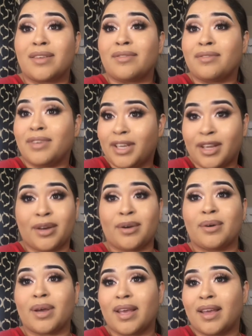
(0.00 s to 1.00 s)

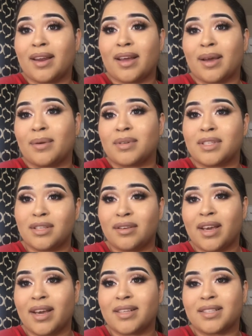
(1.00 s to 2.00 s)
video, and I will see
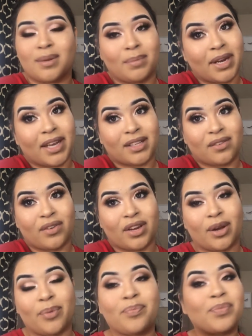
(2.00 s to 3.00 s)
you guys in my next
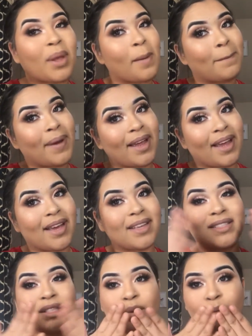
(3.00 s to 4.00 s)
video. Bye
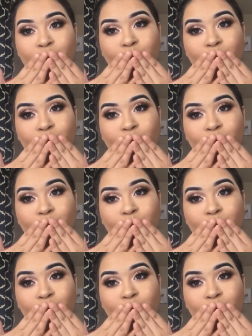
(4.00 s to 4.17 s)
guys.